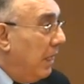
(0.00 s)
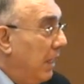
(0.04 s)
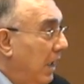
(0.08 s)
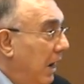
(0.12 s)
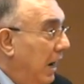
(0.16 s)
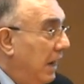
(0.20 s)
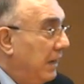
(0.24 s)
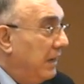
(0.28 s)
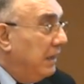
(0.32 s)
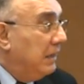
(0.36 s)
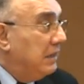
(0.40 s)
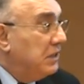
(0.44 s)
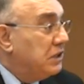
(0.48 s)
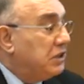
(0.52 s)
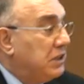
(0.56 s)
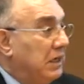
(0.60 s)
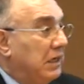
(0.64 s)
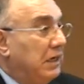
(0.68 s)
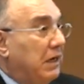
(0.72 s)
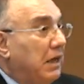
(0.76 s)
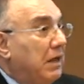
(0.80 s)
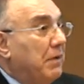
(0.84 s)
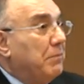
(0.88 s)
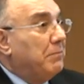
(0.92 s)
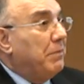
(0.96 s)
I think this is
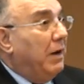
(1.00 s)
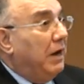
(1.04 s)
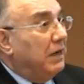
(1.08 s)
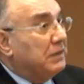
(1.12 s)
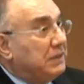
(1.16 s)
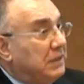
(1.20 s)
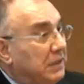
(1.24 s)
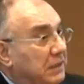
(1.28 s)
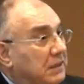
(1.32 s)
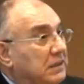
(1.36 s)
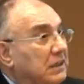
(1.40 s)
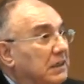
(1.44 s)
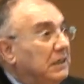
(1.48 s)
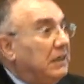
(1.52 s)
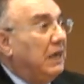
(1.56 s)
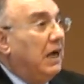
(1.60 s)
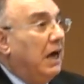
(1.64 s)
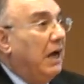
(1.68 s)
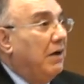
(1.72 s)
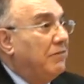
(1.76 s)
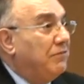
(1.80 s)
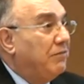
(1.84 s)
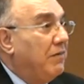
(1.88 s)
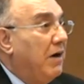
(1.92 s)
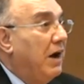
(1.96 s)
particularly,
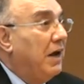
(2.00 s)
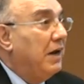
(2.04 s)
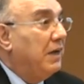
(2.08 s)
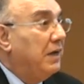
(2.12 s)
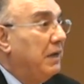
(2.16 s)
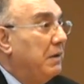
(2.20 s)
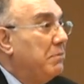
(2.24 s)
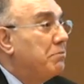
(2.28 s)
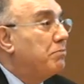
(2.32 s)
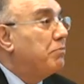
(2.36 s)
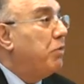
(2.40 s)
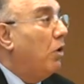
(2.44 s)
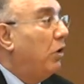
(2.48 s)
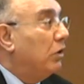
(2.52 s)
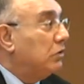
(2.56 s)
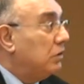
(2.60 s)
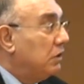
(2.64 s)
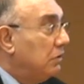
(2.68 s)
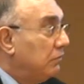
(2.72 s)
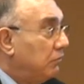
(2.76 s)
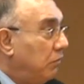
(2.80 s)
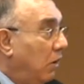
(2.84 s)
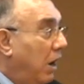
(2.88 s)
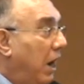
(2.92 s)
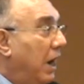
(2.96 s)
I find,
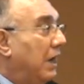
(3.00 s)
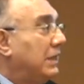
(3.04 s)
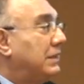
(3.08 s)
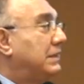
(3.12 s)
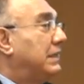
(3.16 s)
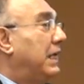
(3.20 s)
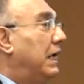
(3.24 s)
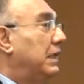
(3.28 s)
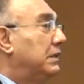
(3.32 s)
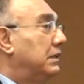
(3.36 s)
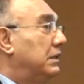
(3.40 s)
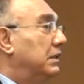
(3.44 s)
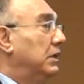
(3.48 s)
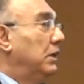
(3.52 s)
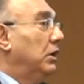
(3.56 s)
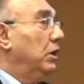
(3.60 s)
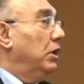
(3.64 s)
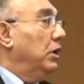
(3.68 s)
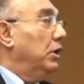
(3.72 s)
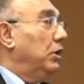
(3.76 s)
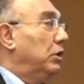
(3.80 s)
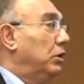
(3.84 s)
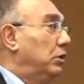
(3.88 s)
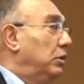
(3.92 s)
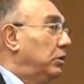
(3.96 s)
important for UNCTAD
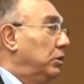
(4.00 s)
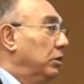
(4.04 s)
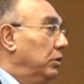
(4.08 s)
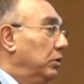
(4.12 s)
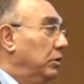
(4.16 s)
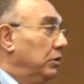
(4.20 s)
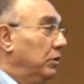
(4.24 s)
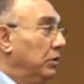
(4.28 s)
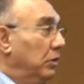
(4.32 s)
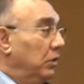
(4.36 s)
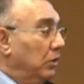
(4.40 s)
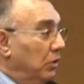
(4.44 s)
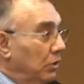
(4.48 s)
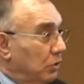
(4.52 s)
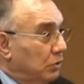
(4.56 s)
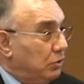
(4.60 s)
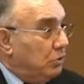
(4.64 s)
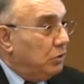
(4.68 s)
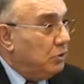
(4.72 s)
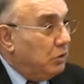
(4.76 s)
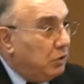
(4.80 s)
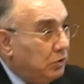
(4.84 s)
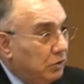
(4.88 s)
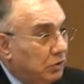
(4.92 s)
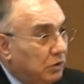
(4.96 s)

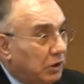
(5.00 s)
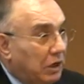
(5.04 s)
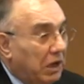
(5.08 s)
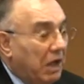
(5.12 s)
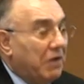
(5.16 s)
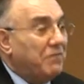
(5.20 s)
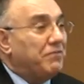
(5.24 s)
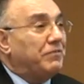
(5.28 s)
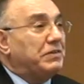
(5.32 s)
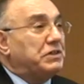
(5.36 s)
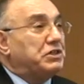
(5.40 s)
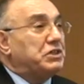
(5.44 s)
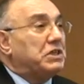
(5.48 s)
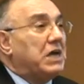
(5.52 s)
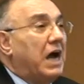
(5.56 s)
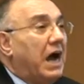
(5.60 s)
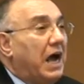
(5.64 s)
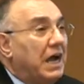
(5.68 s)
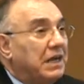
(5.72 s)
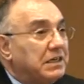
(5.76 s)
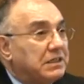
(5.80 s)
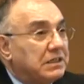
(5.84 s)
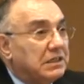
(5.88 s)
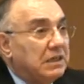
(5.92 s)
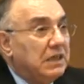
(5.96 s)
to
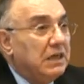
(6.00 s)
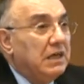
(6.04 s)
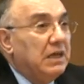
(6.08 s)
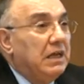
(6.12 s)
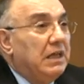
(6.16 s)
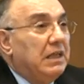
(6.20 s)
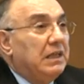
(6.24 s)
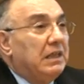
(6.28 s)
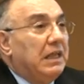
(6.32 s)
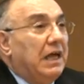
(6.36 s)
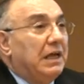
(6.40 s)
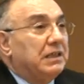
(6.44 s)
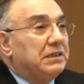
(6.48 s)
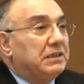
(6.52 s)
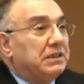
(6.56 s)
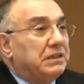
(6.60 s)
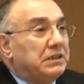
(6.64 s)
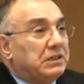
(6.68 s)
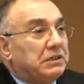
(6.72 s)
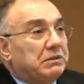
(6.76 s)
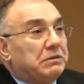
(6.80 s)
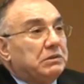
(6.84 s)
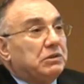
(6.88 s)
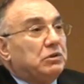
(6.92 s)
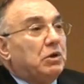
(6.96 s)
emphasize that
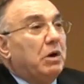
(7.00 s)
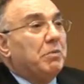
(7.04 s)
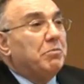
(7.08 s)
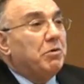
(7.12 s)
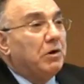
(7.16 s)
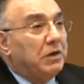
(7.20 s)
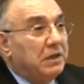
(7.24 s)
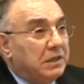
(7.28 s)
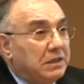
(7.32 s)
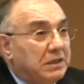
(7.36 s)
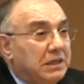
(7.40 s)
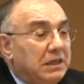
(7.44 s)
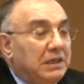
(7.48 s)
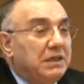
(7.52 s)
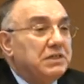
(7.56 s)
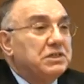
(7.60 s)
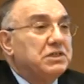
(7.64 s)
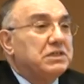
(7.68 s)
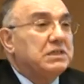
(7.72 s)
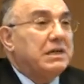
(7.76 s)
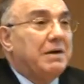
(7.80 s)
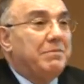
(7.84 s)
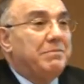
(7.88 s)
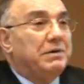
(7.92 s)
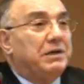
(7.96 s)
this commodity
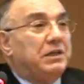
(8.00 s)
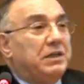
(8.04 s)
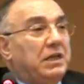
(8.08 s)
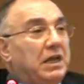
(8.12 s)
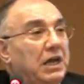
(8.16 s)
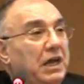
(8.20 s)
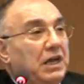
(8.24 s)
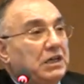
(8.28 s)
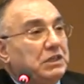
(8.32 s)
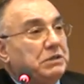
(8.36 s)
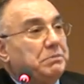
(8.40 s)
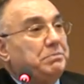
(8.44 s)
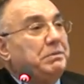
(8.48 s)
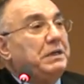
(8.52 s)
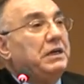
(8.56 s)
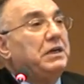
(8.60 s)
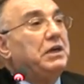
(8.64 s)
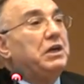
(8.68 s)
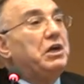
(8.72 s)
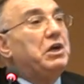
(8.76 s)
instability has been